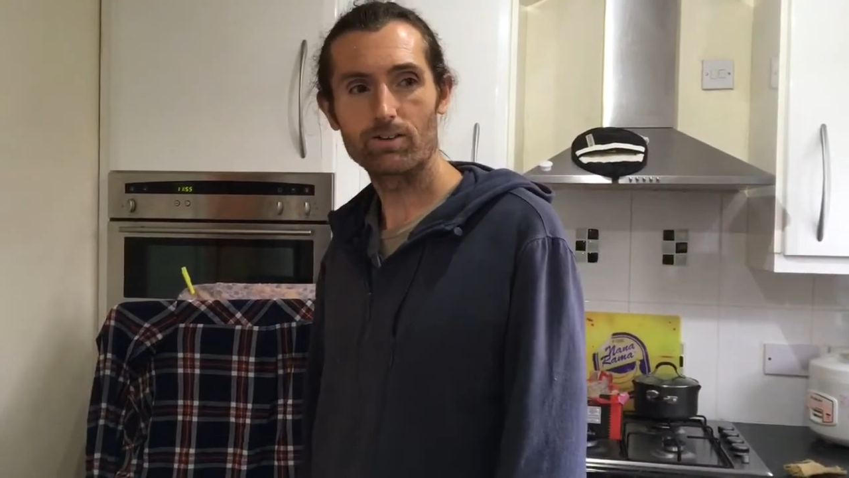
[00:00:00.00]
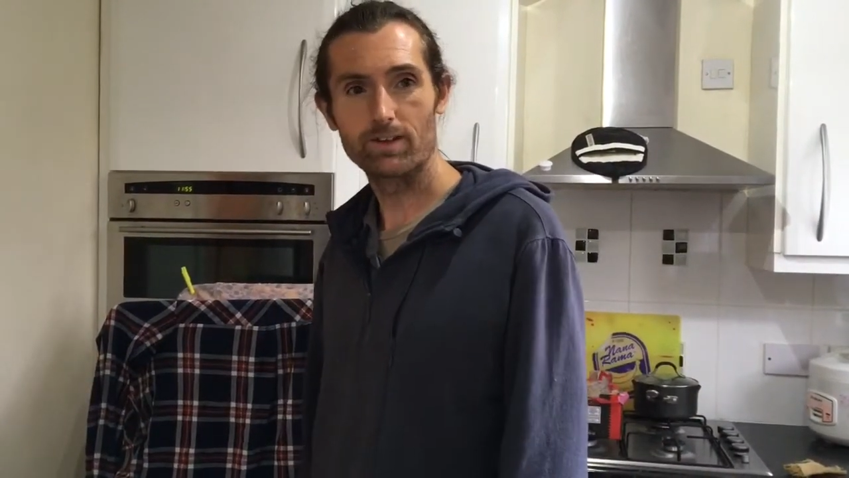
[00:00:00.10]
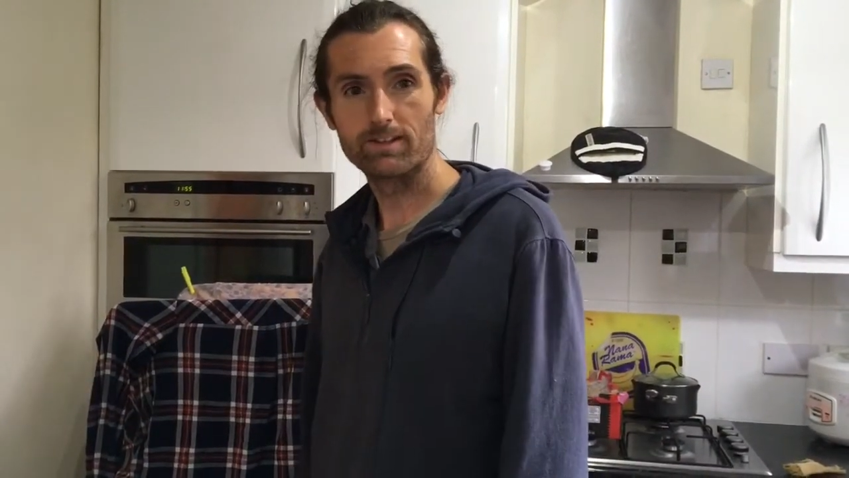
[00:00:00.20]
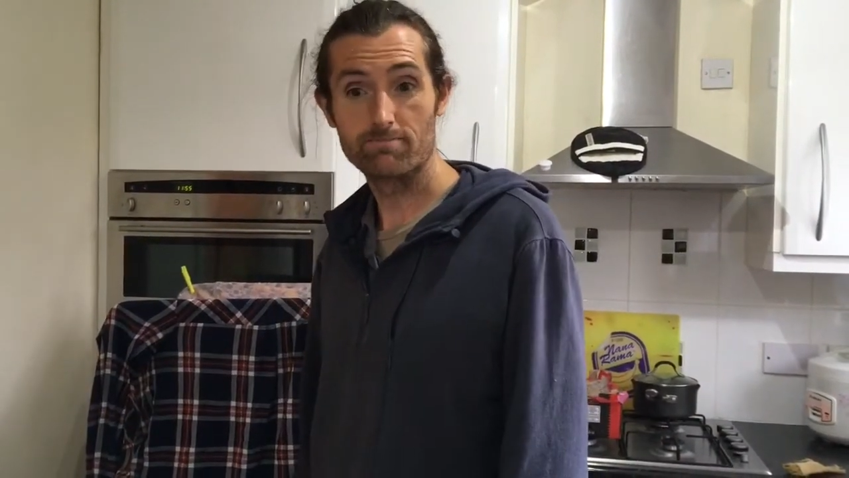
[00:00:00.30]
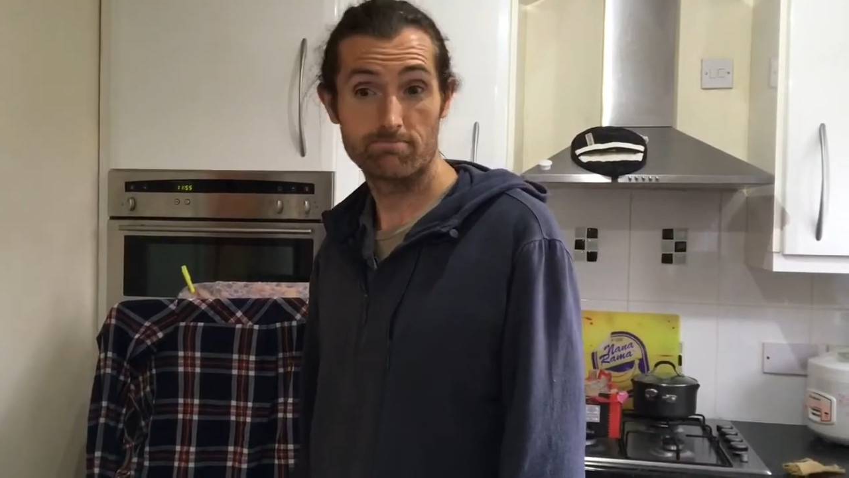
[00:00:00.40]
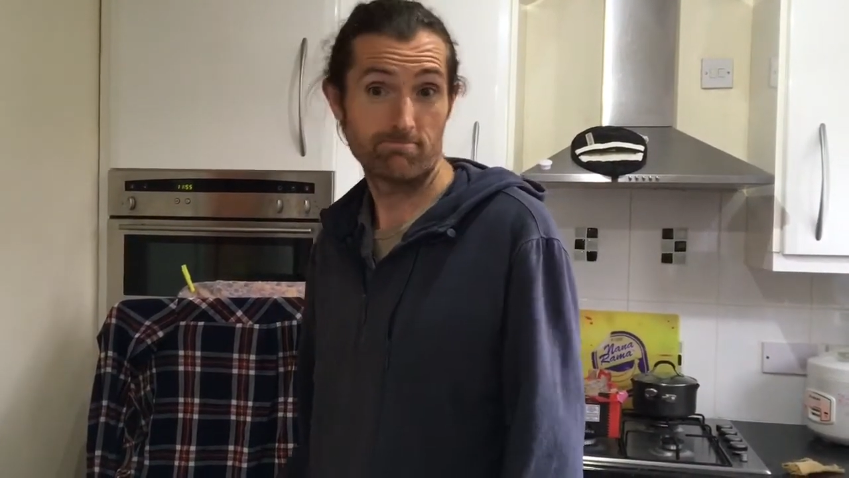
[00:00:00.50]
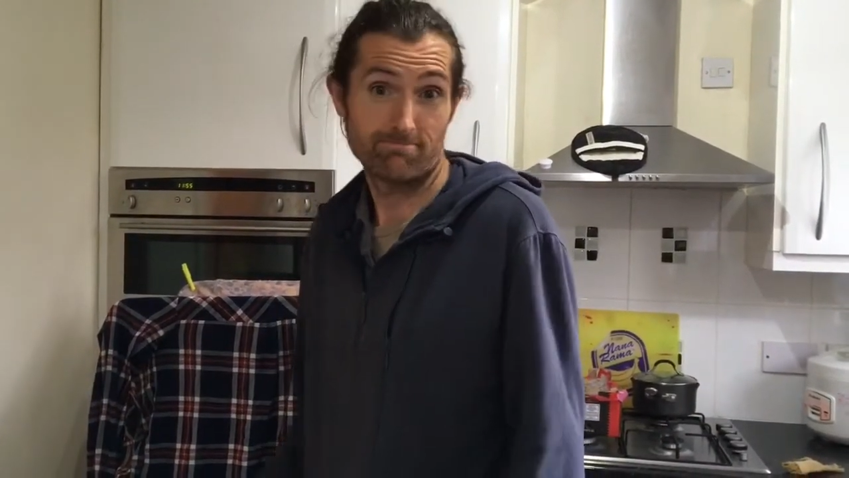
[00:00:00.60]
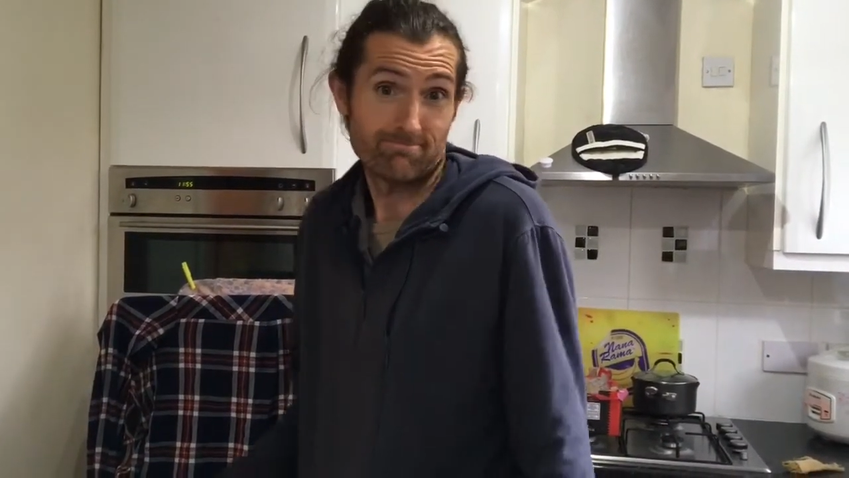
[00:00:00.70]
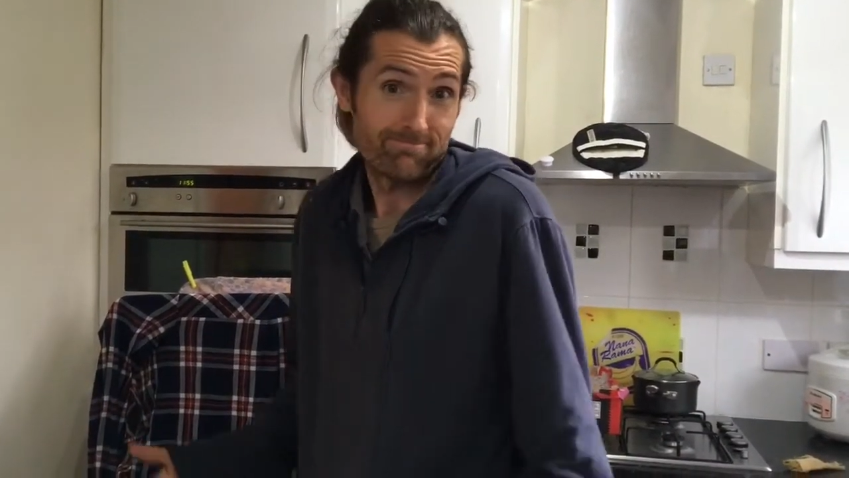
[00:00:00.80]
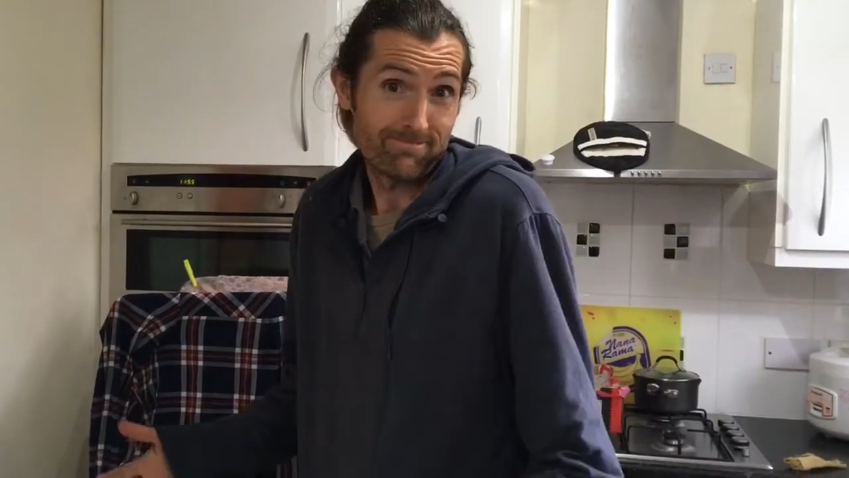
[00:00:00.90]

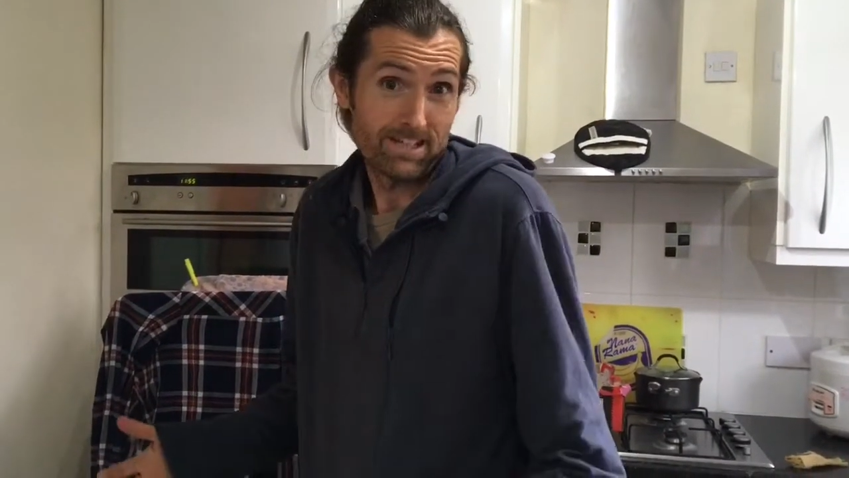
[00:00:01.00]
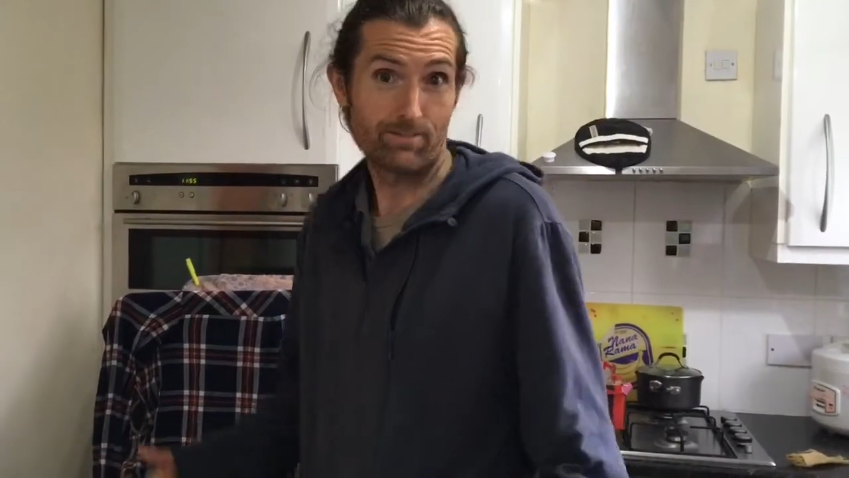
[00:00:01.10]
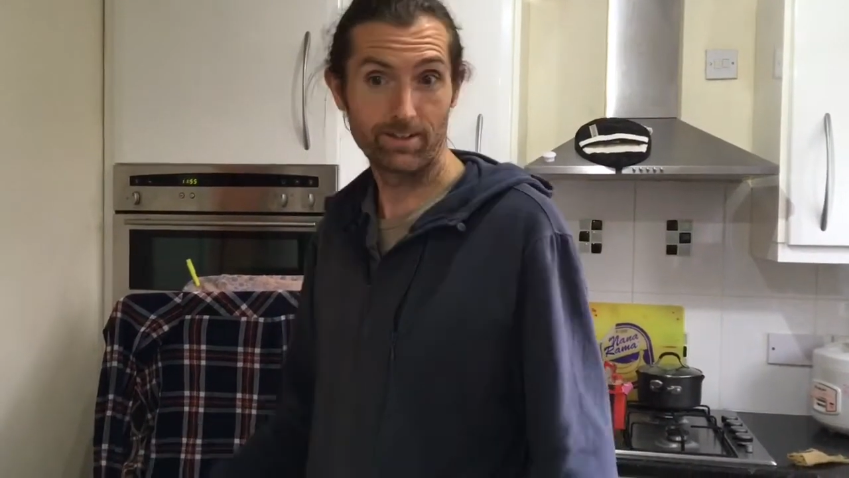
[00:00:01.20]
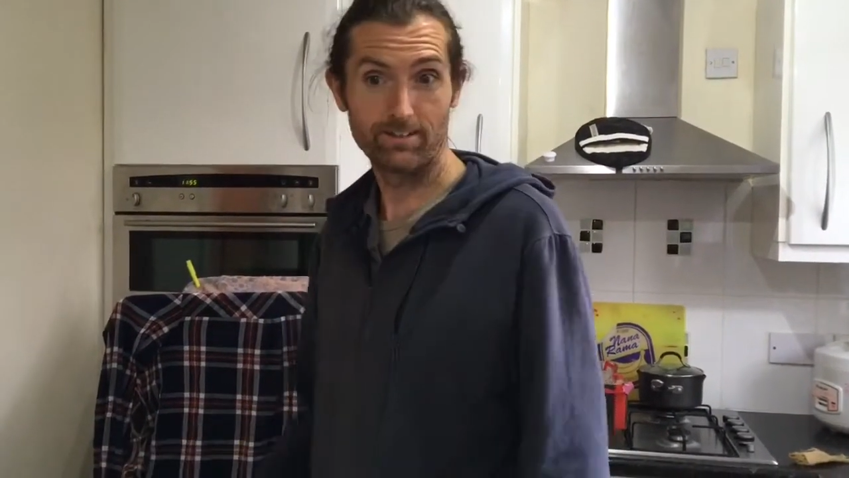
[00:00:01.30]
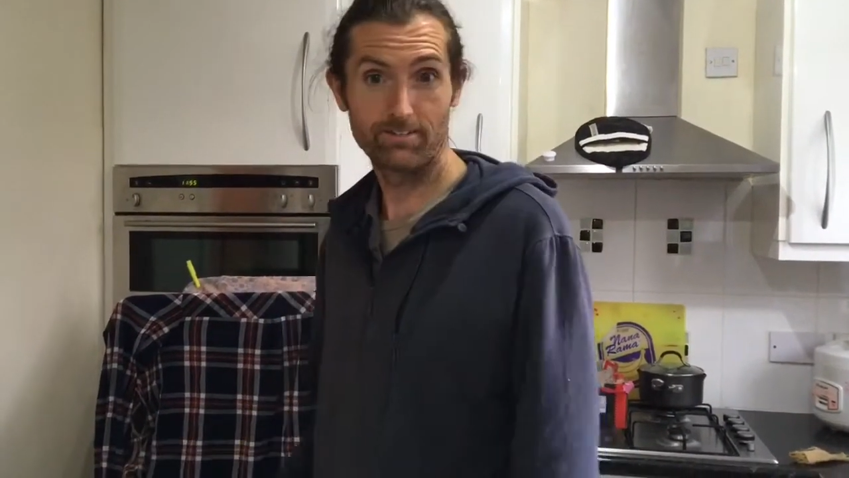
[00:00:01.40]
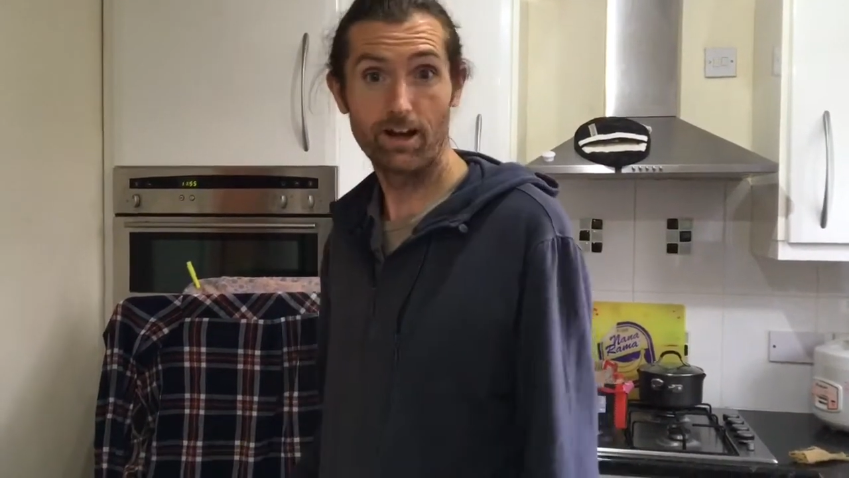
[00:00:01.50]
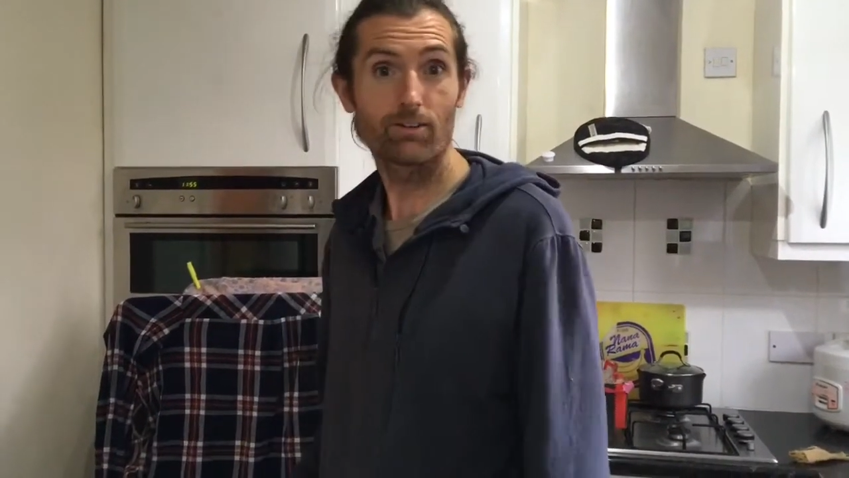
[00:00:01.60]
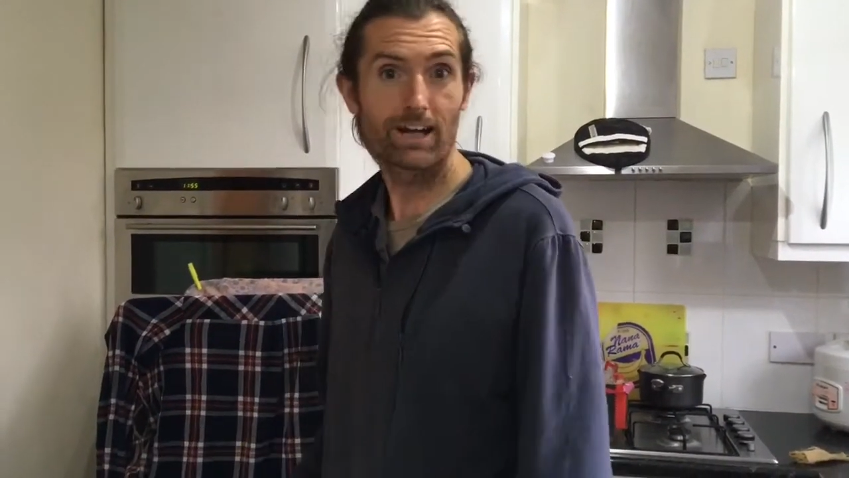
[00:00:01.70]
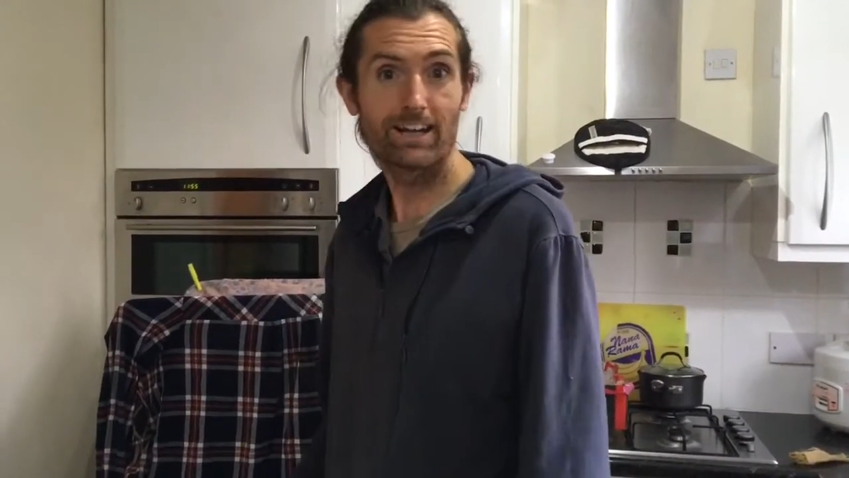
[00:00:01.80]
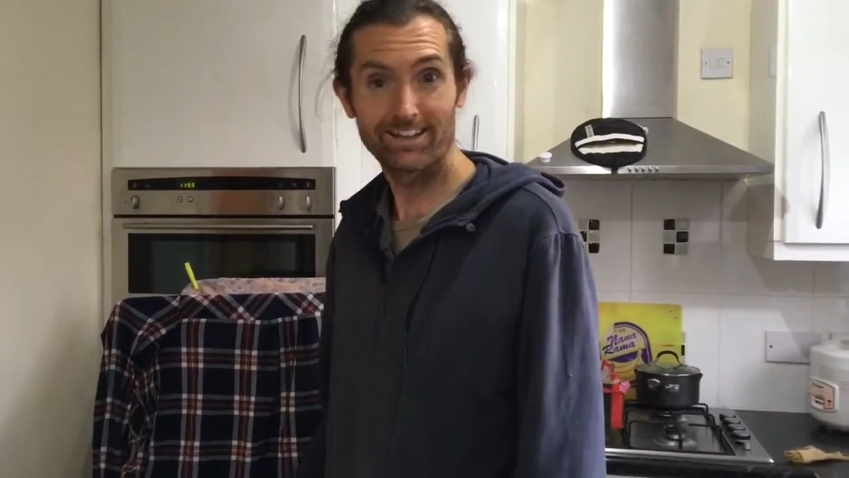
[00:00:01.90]
he went,
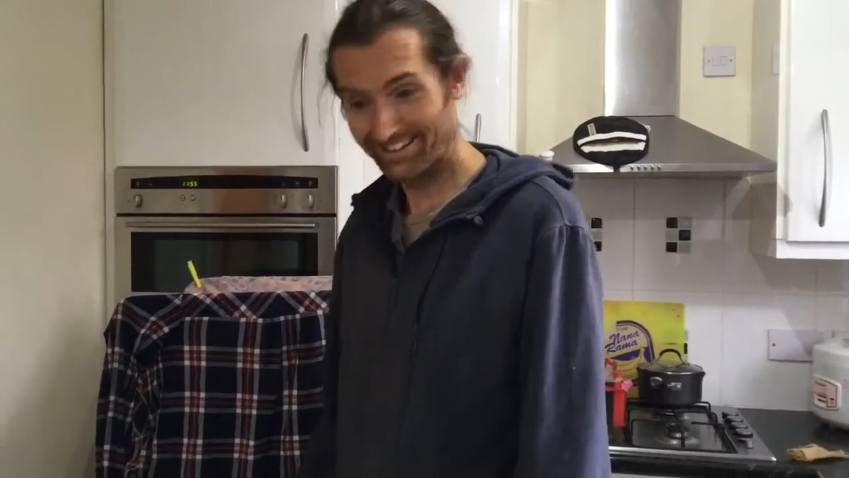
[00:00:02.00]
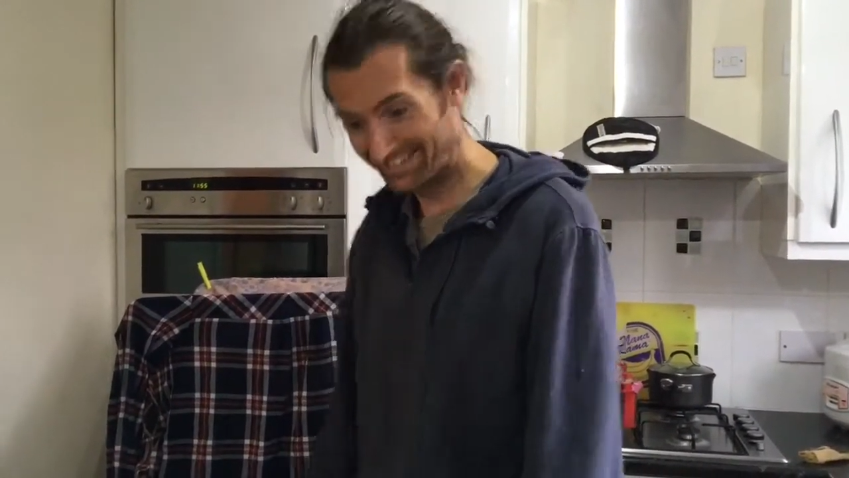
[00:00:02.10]
okay.